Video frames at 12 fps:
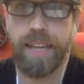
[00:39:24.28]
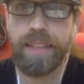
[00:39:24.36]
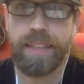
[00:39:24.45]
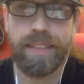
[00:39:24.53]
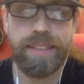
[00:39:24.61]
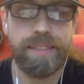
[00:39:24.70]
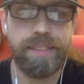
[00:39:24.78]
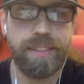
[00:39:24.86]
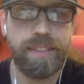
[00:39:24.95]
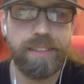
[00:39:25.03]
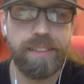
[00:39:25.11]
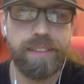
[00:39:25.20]
I think that's.
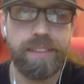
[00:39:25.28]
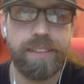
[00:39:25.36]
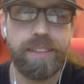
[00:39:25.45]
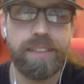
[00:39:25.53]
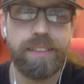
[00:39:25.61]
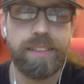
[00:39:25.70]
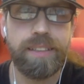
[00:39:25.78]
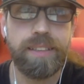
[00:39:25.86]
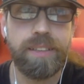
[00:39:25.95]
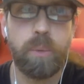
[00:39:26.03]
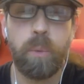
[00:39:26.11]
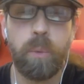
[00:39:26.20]

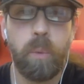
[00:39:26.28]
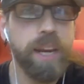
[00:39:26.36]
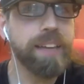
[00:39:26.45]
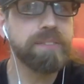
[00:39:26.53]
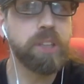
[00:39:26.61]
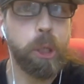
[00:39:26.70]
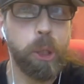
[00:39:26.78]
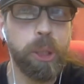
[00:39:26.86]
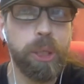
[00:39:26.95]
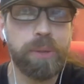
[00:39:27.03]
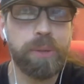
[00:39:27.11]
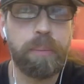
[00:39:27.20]
We have learned